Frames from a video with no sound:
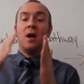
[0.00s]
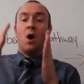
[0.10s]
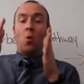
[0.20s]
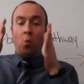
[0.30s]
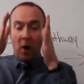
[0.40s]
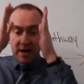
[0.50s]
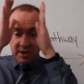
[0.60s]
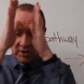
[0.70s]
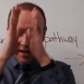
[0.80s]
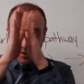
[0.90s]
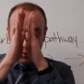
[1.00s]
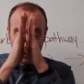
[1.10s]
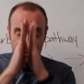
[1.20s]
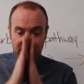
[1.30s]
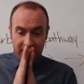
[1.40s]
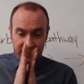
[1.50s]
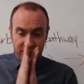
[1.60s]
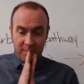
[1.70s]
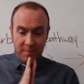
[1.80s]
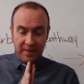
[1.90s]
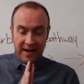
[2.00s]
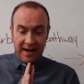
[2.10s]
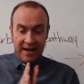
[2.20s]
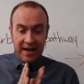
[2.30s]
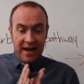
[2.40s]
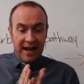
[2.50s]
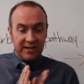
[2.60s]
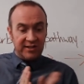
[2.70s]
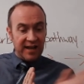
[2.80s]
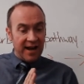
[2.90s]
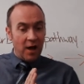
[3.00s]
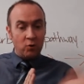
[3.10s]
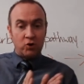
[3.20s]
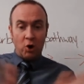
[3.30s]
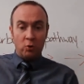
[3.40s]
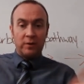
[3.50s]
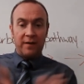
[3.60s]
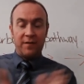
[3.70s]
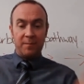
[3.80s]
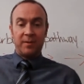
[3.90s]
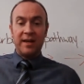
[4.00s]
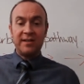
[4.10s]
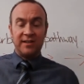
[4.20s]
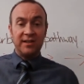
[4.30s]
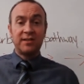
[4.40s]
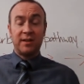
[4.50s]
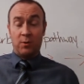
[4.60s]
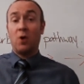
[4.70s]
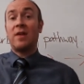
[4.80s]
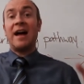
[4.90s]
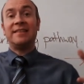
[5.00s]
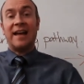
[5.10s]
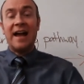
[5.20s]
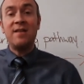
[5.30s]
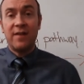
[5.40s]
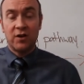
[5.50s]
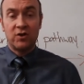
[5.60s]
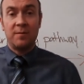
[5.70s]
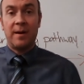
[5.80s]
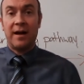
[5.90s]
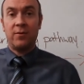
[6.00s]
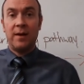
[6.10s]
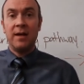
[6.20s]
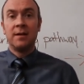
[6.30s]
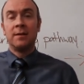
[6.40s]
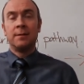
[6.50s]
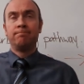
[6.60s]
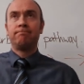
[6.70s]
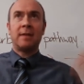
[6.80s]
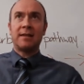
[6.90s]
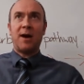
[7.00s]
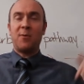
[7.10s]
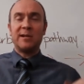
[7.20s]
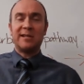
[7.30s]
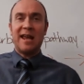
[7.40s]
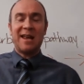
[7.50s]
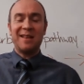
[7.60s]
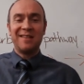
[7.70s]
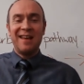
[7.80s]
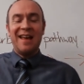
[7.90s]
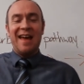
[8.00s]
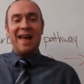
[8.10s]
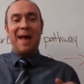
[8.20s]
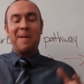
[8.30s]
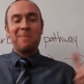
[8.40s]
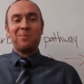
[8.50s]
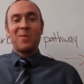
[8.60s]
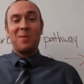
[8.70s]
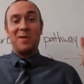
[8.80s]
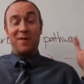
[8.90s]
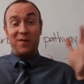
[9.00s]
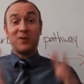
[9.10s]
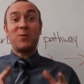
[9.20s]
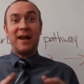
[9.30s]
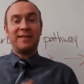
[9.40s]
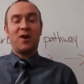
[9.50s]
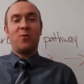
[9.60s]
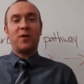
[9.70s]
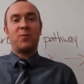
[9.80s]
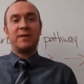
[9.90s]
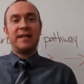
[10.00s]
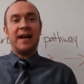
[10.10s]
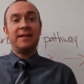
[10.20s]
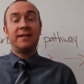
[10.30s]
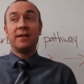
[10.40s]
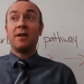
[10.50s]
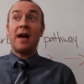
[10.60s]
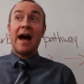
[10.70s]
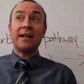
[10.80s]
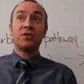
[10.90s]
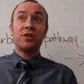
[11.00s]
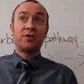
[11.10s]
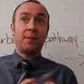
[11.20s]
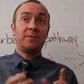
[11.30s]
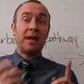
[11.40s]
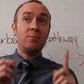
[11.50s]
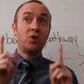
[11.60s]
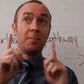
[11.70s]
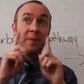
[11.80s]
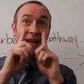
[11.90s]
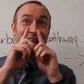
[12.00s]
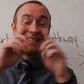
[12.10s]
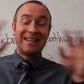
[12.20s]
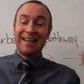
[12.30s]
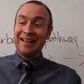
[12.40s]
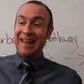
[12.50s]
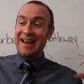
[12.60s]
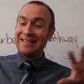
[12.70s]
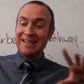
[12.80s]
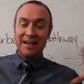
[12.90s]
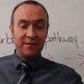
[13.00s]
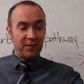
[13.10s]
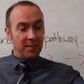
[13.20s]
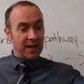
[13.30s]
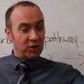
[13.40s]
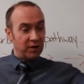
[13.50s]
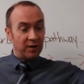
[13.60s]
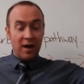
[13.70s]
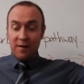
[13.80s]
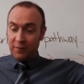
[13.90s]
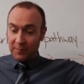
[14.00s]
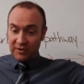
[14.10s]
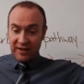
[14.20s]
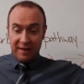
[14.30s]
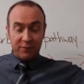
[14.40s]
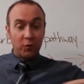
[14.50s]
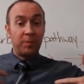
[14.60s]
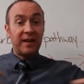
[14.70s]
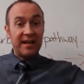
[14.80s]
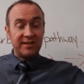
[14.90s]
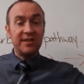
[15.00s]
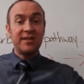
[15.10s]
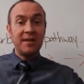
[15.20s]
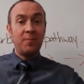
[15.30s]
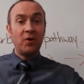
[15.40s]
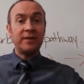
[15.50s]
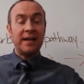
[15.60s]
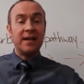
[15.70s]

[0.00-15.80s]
one signal is sent from the brain and sent out to all different places. They call that a diverging pathway. Did that one second. But the first one I dealt with was the idea that actually sometimes your brain is collecting information from several places in the body,